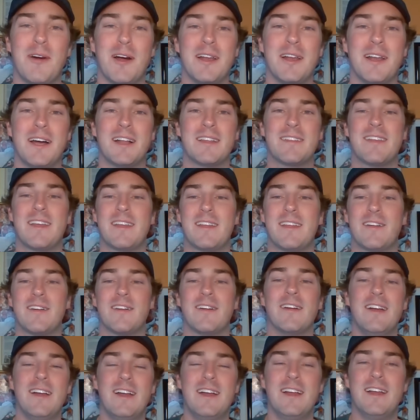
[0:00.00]
why not take
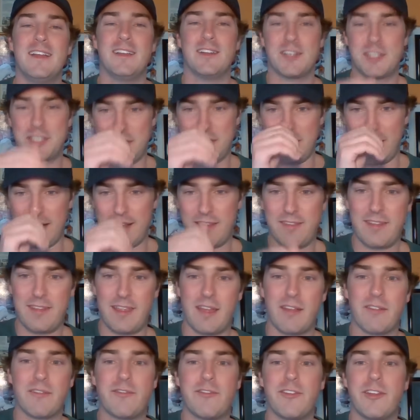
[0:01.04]
your shots
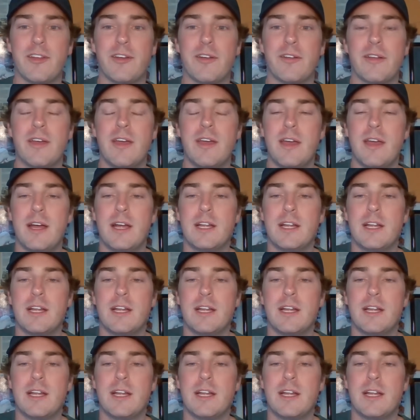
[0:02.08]
downfield?